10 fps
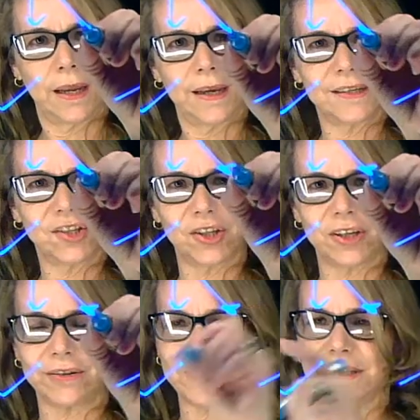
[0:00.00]

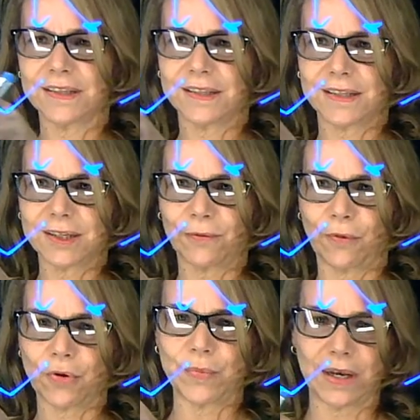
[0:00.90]
sharing this
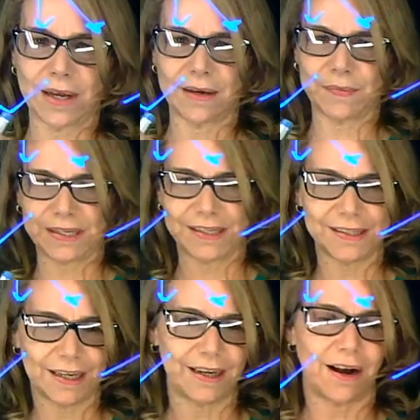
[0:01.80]
formula, meaning
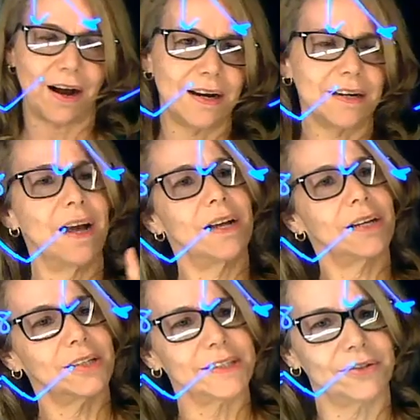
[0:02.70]
they are
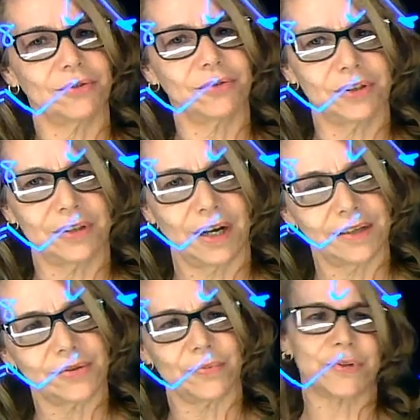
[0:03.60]
constitutional
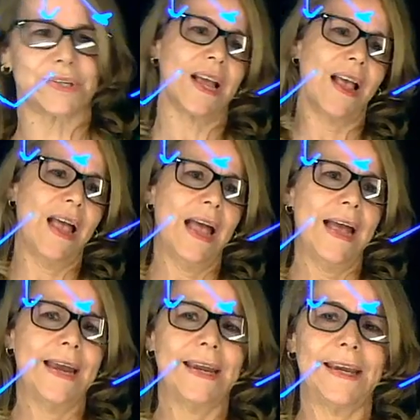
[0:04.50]
isomers.
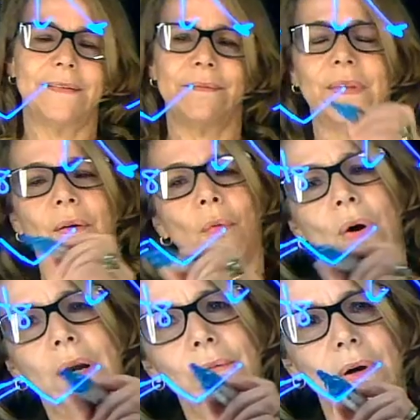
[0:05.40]
And
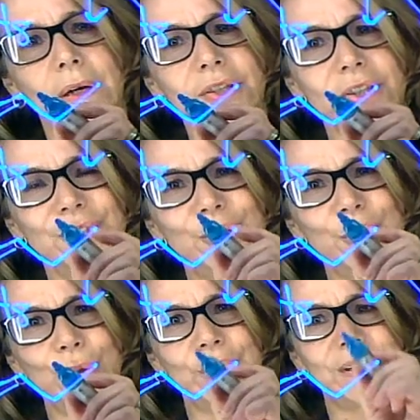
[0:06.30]
what I want you to
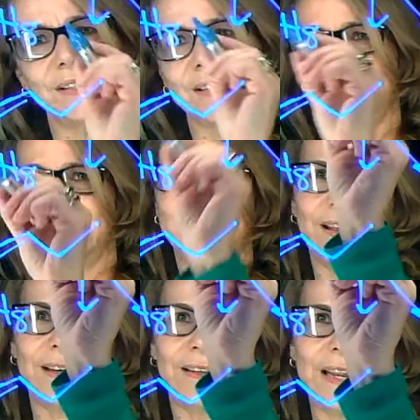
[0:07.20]
notice is
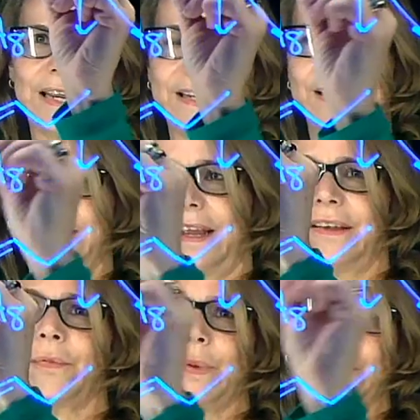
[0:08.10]
that in
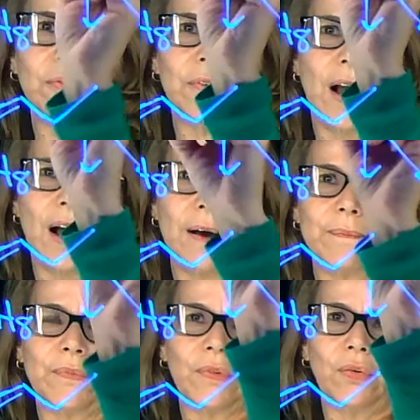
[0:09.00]

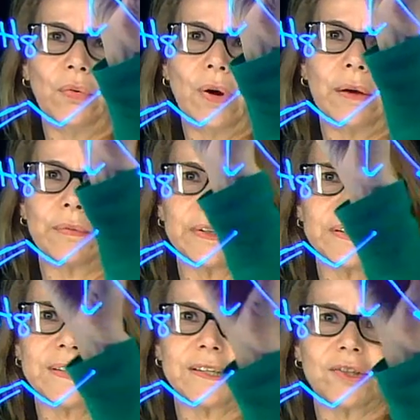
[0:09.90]
sp2
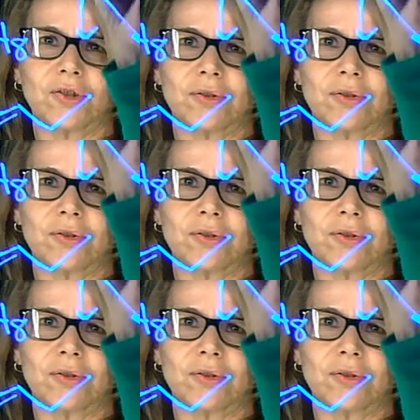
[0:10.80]
hybridization